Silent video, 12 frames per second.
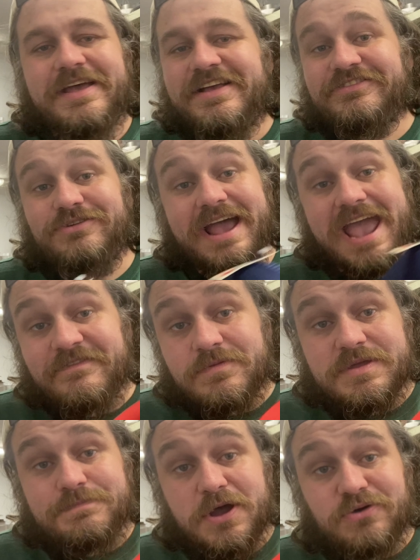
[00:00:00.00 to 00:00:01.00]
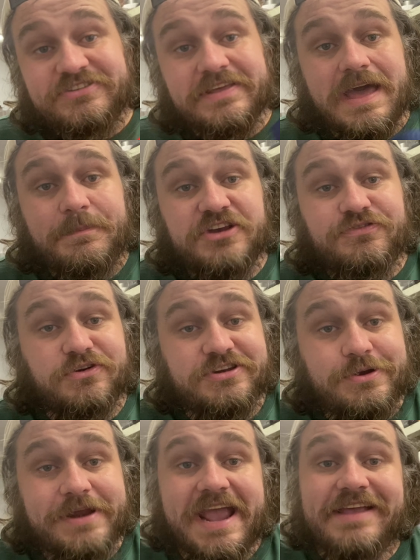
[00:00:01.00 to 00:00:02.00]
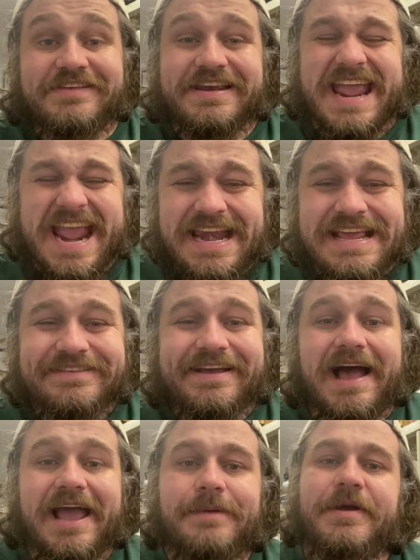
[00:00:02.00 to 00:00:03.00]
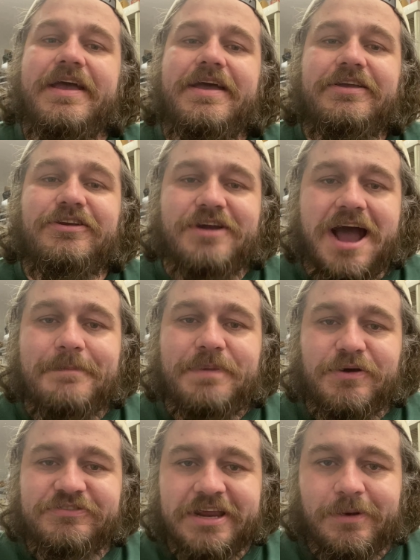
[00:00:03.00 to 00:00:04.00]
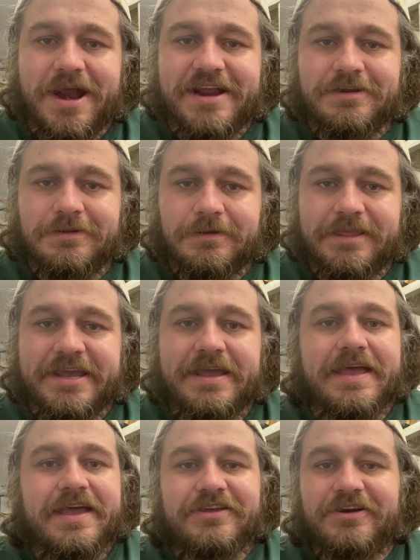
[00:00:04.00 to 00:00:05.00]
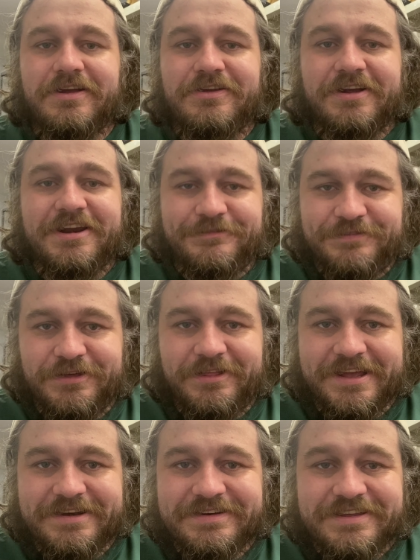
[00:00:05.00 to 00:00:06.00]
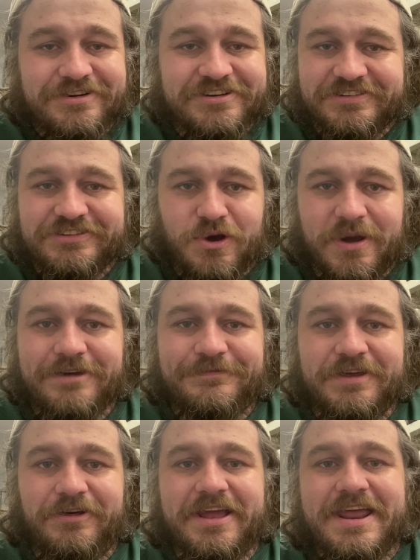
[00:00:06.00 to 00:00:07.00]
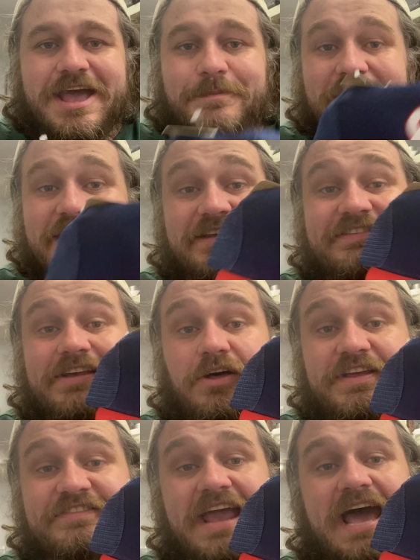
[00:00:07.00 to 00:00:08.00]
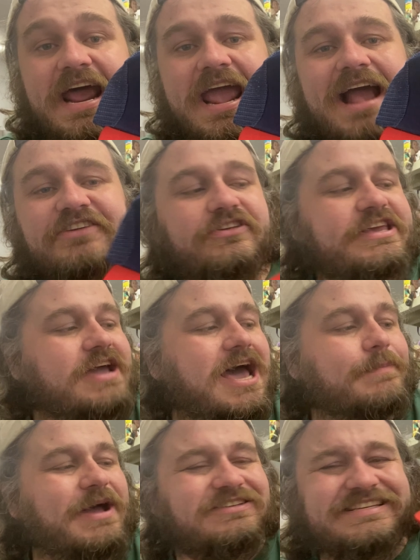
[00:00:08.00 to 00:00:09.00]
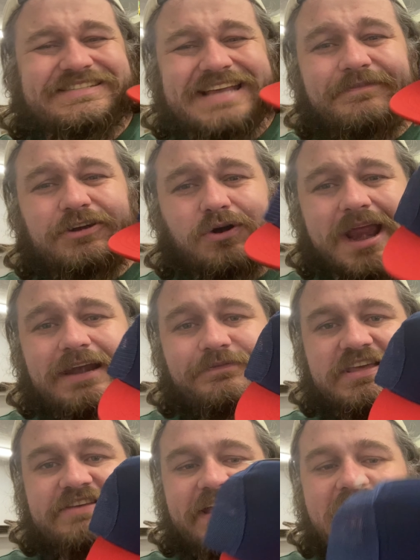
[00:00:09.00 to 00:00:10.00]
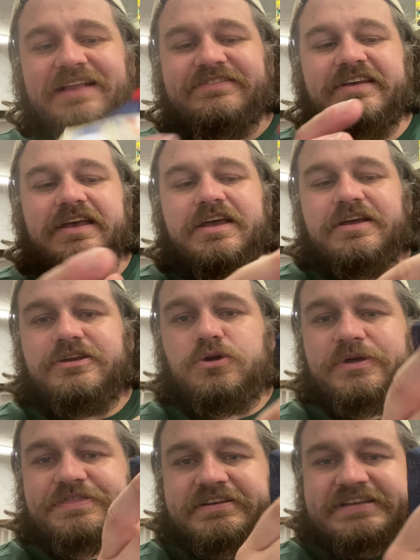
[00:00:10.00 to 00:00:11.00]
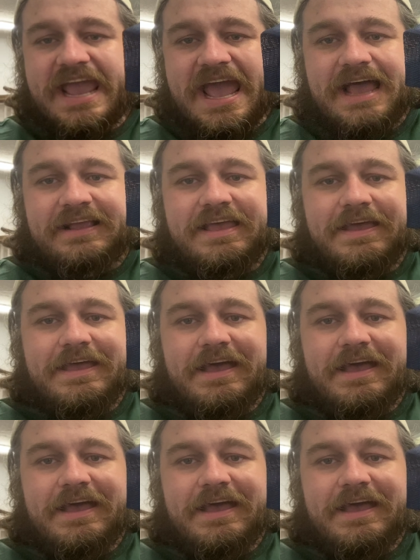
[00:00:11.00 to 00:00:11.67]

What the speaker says: So I haven't been posting that much for 2 days, and anytime you're not posting regularly, you're going to feel it. You're just going to feel it. But I did sell this hat. I actually got about 7 or 8 of these hats, new with the tag.